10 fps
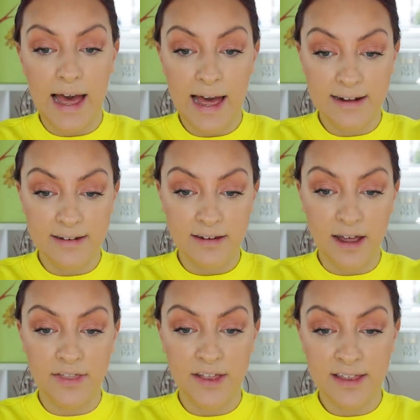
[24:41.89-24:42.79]
And
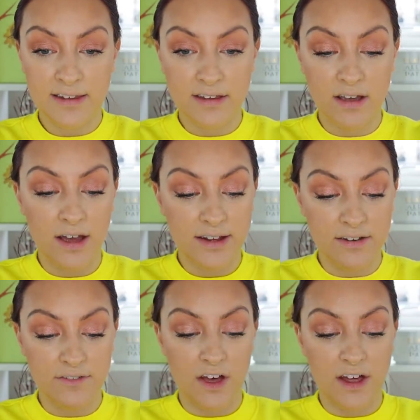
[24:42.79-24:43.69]
I think that's a
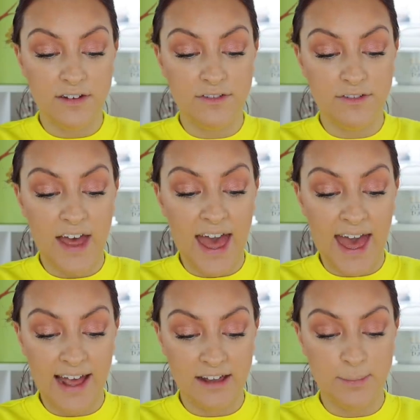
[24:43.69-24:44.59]
kind of
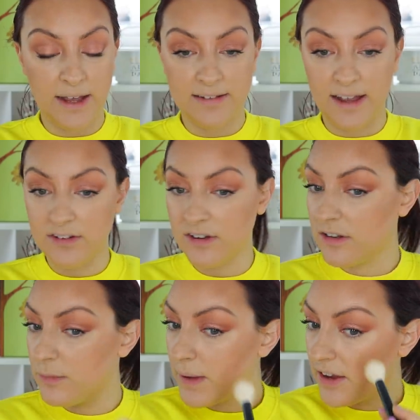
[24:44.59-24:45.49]
unfair expectation,
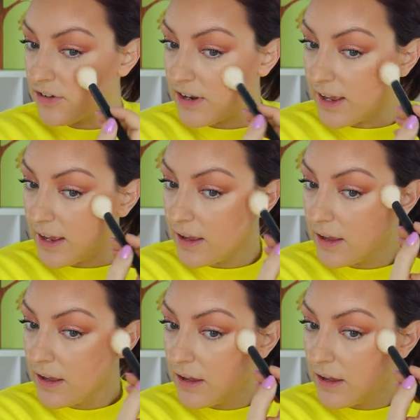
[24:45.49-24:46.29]
especially